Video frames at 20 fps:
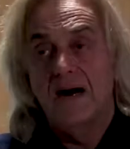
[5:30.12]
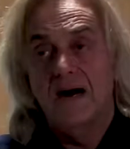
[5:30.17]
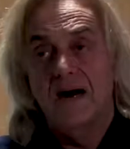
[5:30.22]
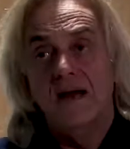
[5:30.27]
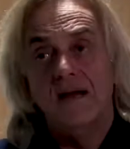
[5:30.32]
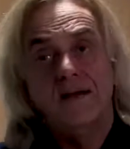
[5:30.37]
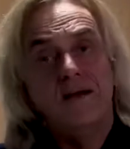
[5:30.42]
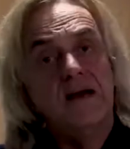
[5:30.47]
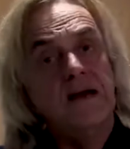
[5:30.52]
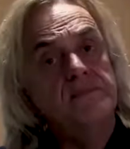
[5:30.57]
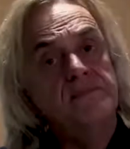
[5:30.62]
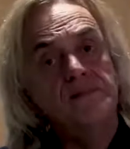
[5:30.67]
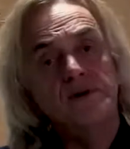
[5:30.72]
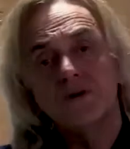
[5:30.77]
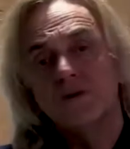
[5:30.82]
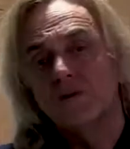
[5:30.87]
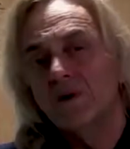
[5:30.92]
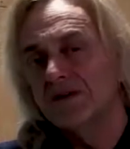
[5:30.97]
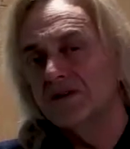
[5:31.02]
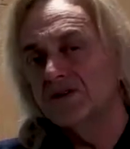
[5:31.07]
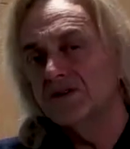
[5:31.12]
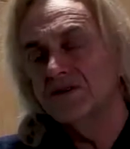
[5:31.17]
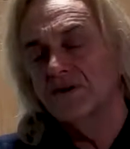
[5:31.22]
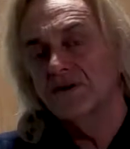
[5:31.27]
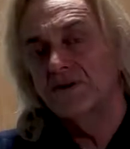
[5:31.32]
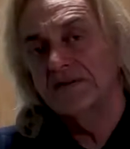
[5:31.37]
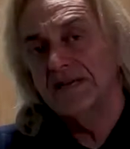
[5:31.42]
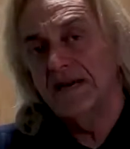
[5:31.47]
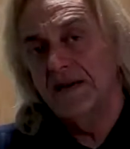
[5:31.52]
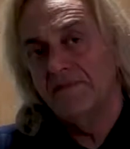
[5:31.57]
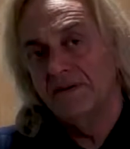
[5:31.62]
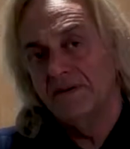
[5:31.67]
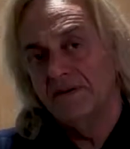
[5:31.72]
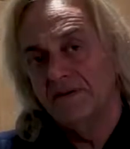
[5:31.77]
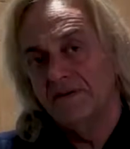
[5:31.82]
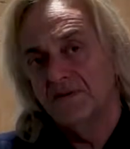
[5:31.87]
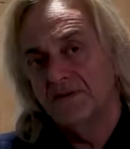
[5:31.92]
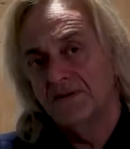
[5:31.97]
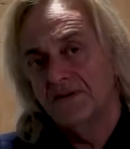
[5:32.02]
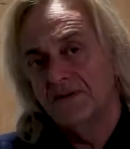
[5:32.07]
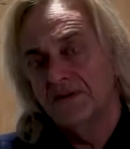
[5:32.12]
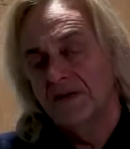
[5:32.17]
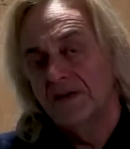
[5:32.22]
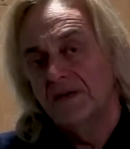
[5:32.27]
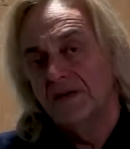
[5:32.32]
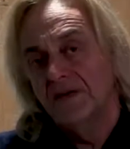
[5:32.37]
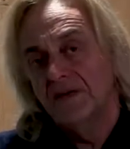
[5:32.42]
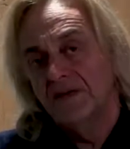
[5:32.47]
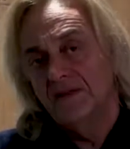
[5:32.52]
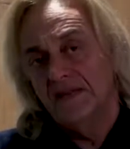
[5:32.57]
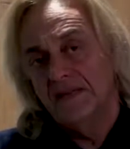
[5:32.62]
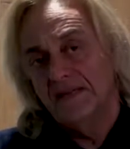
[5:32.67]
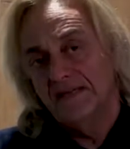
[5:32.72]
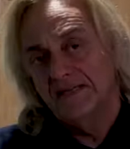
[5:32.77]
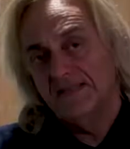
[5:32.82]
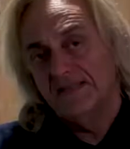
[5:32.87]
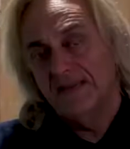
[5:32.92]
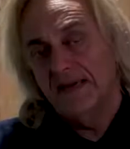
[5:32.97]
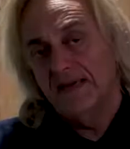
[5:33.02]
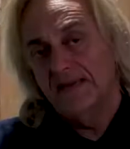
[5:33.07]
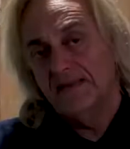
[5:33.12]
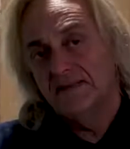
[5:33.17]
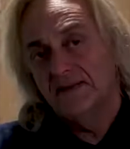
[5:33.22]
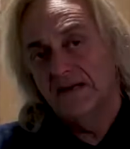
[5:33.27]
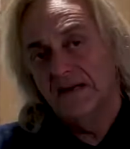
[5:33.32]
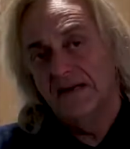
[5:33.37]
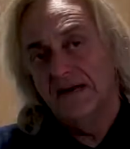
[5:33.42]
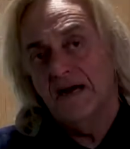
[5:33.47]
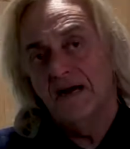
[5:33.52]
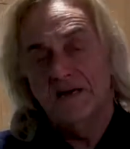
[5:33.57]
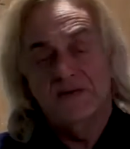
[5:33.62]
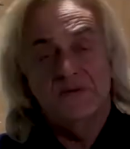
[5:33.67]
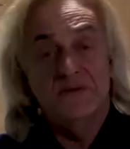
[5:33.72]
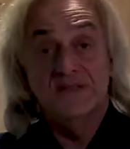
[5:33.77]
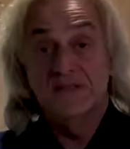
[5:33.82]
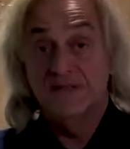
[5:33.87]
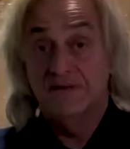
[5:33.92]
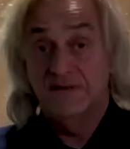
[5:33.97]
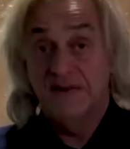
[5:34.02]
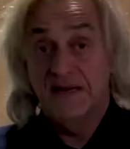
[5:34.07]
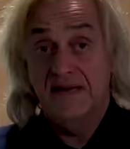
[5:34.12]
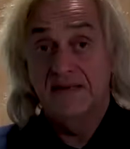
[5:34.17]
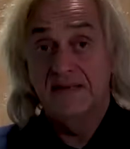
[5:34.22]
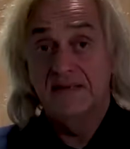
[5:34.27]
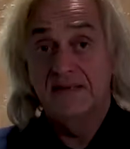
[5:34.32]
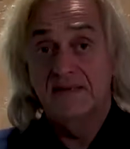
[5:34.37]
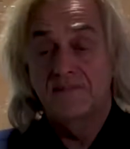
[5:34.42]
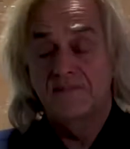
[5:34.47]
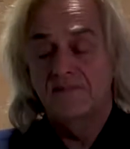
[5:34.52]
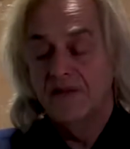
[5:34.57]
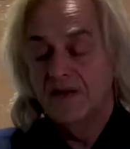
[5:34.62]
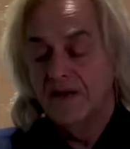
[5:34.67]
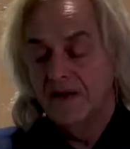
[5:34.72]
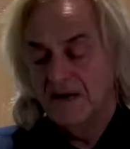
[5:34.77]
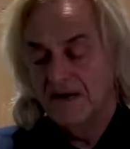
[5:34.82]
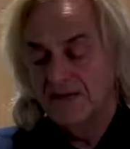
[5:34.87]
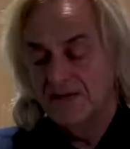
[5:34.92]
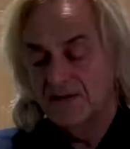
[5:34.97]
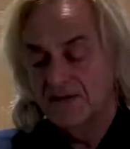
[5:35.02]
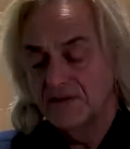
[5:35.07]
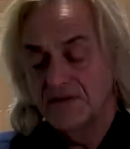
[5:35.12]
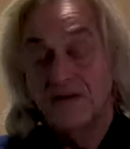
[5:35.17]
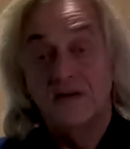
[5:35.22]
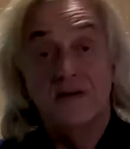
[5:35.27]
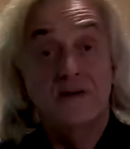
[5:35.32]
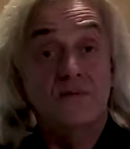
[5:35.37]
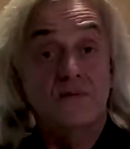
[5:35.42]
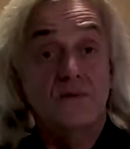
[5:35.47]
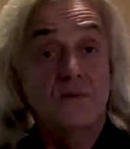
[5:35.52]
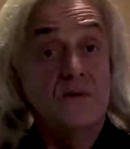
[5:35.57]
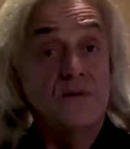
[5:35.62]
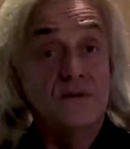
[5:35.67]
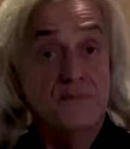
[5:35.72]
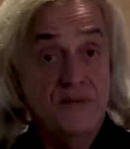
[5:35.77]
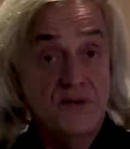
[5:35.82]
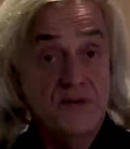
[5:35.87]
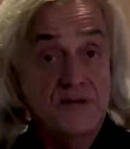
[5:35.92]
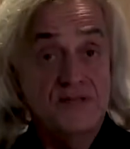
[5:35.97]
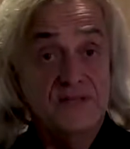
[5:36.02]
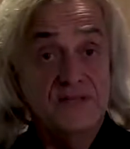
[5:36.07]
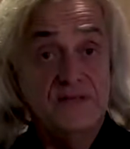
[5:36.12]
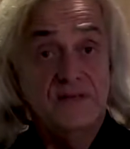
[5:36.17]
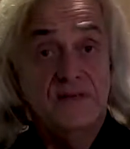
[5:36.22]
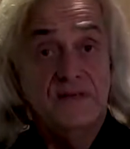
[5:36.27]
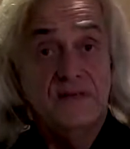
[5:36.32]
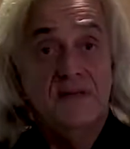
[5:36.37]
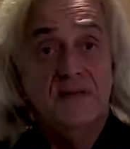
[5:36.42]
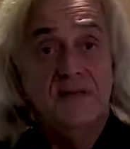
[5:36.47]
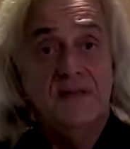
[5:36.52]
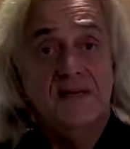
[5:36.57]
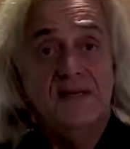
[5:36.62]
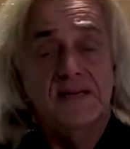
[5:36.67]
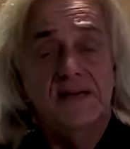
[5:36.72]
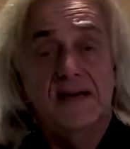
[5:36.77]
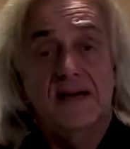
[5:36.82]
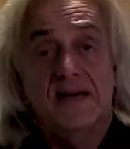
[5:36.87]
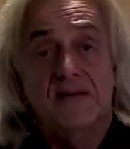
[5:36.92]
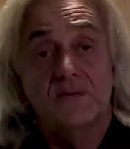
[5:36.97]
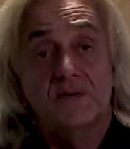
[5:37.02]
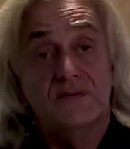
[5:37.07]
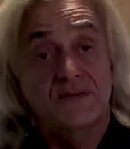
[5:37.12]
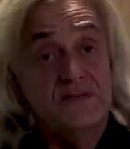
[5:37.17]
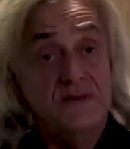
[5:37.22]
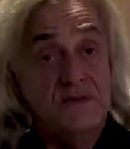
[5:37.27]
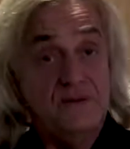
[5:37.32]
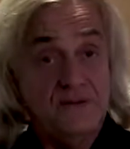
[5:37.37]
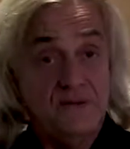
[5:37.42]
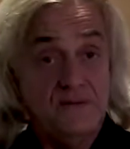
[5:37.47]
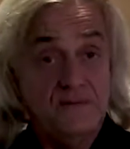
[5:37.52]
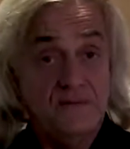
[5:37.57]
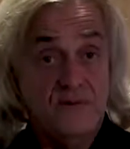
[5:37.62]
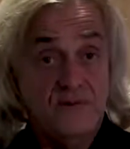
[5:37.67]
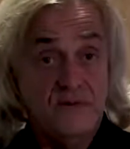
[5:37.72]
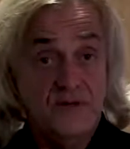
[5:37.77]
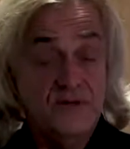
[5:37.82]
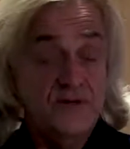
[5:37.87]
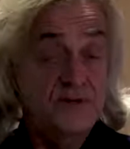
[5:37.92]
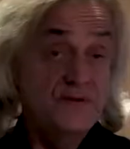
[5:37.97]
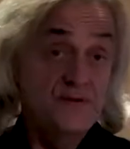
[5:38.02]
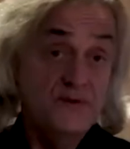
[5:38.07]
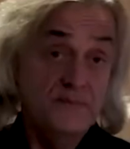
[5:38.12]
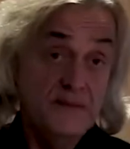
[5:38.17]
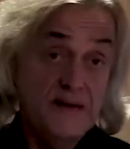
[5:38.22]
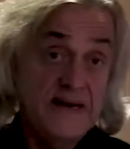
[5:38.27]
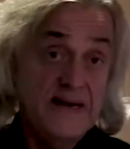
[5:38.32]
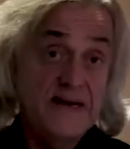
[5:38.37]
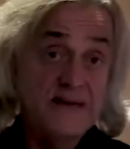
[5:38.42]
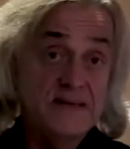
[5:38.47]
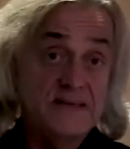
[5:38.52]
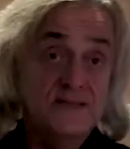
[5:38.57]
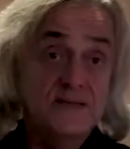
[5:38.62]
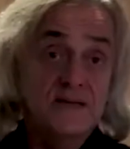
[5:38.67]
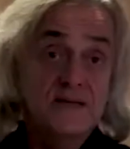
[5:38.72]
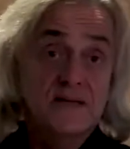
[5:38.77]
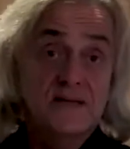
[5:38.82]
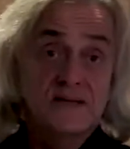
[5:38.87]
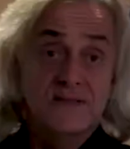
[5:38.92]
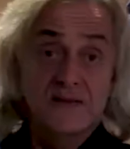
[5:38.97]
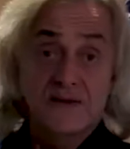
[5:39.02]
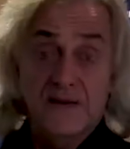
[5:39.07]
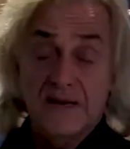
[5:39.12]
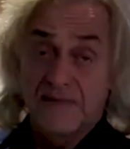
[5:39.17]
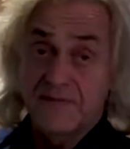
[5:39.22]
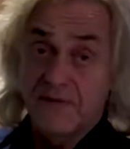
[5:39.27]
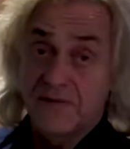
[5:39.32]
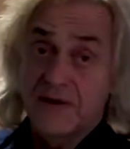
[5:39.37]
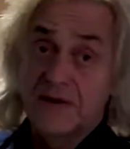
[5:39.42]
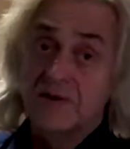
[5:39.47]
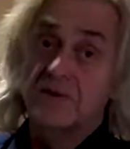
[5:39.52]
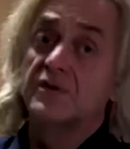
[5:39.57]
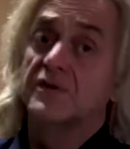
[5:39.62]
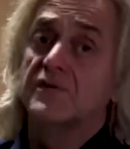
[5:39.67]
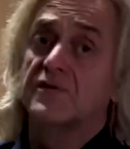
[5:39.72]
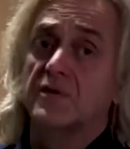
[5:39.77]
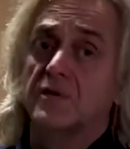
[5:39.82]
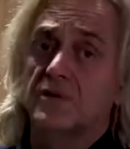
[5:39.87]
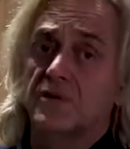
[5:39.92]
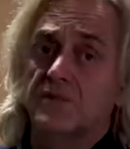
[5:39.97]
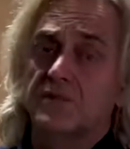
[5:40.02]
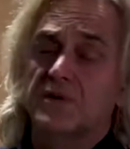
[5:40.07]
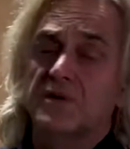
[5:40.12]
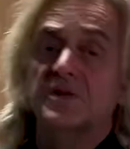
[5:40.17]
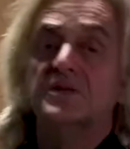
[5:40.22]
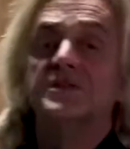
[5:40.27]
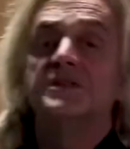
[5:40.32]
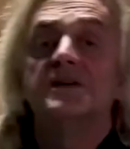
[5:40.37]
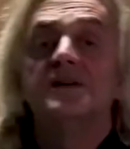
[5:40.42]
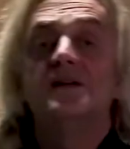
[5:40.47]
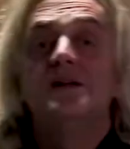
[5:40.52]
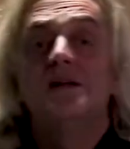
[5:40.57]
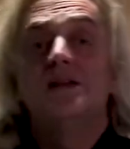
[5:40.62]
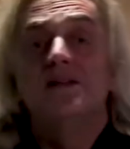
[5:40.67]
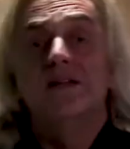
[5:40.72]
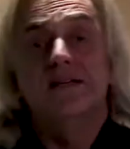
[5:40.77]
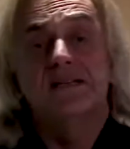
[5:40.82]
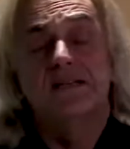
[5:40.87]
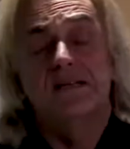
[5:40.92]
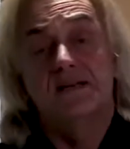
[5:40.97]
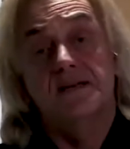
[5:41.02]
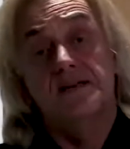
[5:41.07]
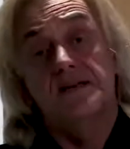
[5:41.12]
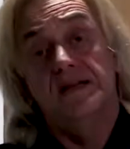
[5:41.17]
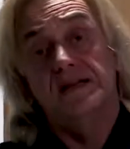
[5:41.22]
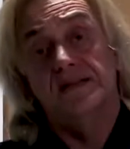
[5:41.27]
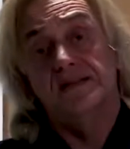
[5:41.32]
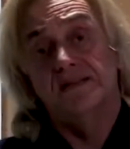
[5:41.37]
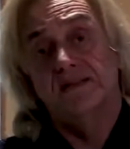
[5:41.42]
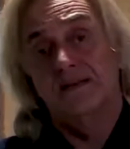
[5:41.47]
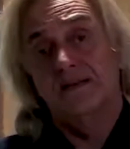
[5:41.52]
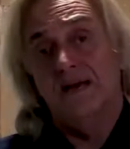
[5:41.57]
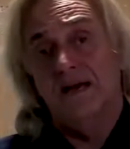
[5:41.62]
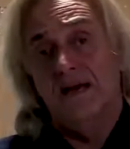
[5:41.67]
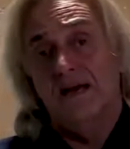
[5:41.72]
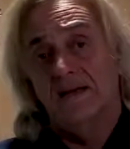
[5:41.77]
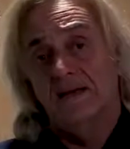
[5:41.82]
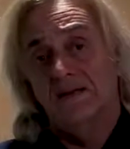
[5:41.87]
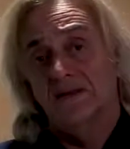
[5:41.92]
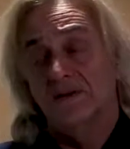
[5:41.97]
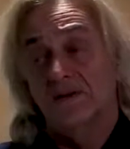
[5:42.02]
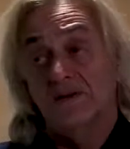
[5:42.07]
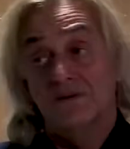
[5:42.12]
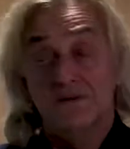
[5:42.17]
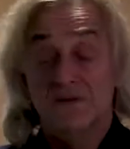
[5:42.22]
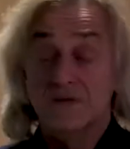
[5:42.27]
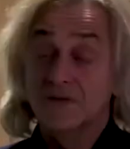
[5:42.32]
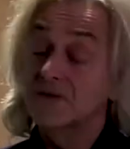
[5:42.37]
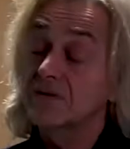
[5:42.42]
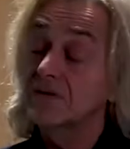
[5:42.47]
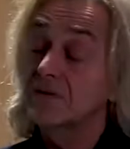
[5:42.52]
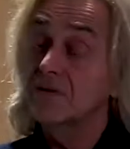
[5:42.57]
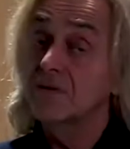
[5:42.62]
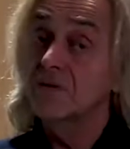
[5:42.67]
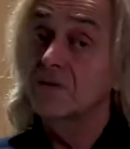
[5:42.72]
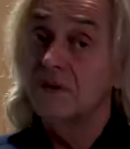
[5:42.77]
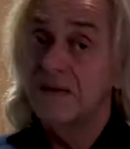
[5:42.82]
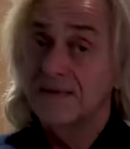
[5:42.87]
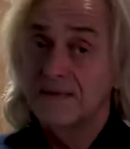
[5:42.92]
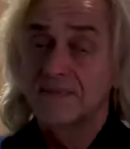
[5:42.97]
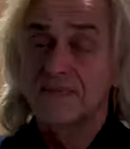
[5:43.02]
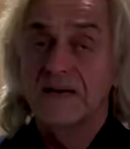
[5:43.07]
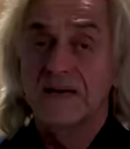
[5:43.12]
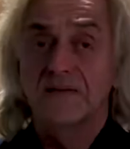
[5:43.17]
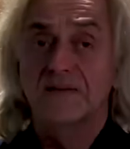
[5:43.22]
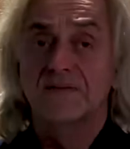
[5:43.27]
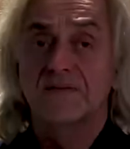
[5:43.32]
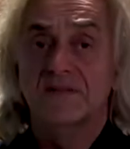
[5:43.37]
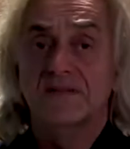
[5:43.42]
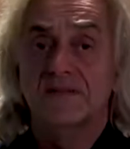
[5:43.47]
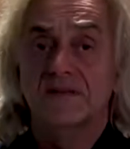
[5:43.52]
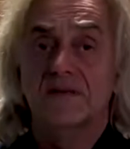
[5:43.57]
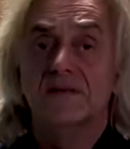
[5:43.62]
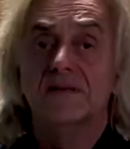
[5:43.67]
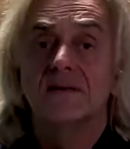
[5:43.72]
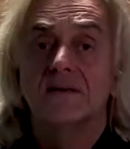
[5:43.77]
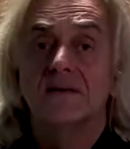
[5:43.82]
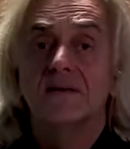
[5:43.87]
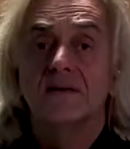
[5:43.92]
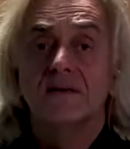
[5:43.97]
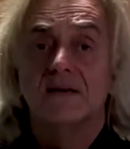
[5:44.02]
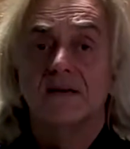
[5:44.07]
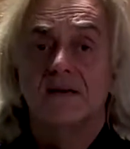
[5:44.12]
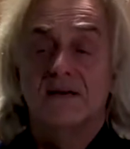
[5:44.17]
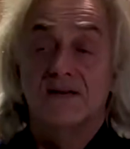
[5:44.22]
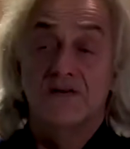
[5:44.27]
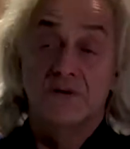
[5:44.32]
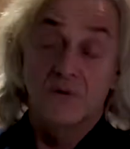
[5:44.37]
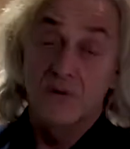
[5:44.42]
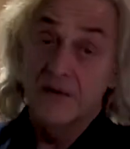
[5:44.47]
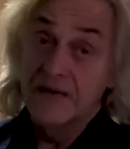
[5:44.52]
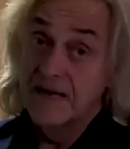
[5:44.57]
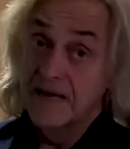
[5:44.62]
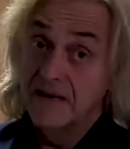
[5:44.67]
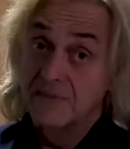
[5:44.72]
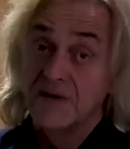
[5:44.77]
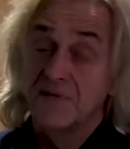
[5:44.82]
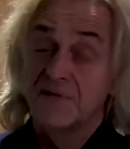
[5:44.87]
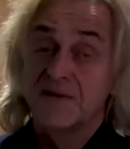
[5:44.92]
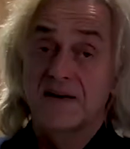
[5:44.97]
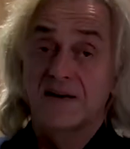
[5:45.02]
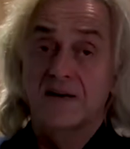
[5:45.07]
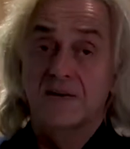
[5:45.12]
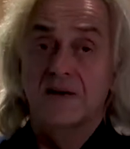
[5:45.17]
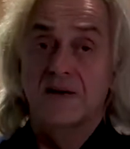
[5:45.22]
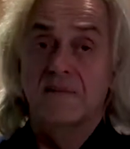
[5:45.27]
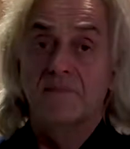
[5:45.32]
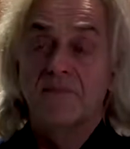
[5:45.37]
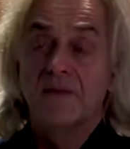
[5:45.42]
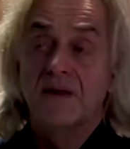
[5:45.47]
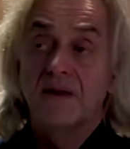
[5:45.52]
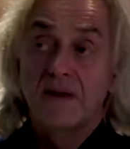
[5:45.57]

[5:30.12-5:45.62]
not quite sure what happened with the estate and how it was divided. I certainly know all the books that he had were sold on auction through mags. So you have a record of all the books that he had collected and so on, which is quite a magnificent collection, he and Mafanwe.